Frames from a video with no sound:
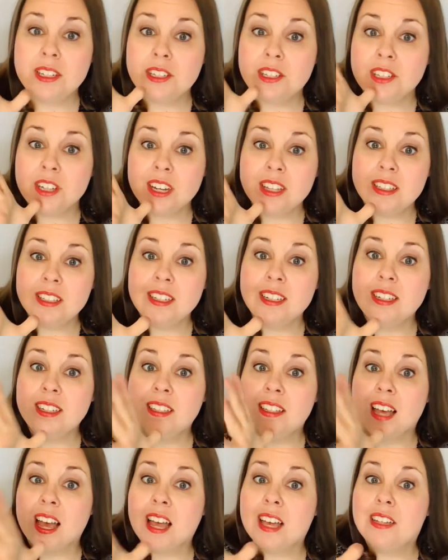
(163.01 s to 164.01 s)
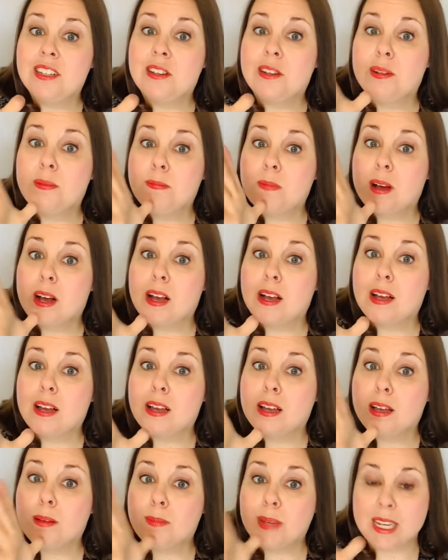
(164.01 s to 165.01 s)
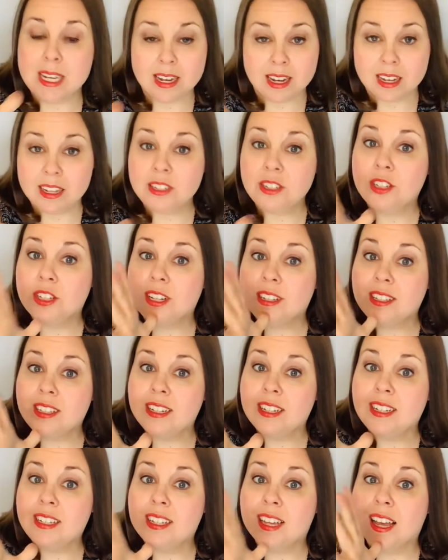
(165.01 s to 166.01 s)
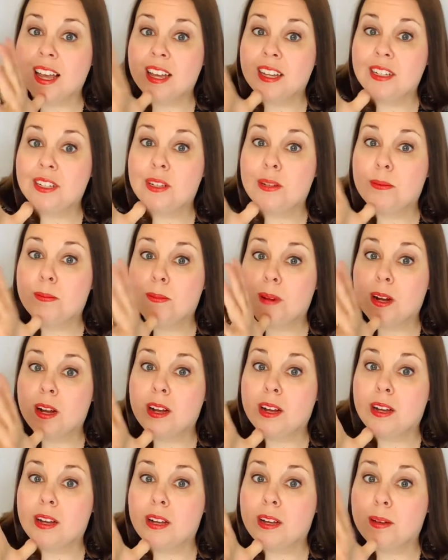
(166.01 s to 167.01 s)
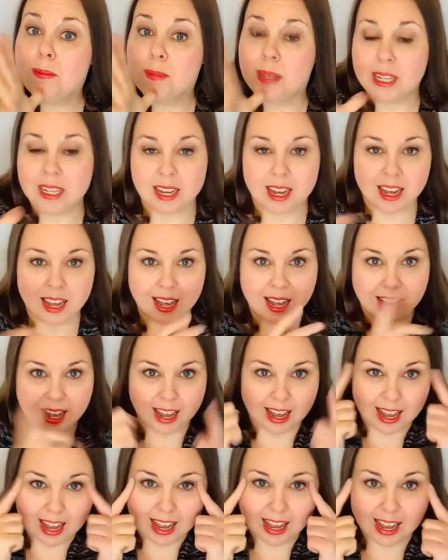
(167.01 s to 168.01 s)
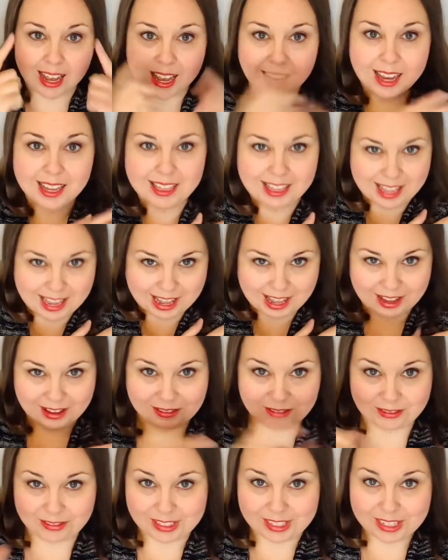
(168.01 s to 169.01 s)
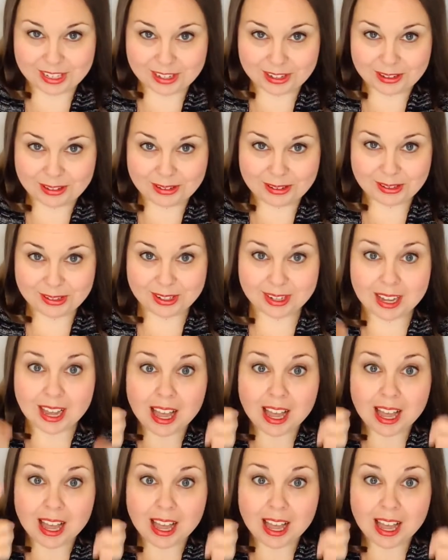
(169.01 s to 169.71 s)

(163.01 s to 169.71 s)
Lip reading: Just to tell you, mommy, just to tell you, mommy, I love you,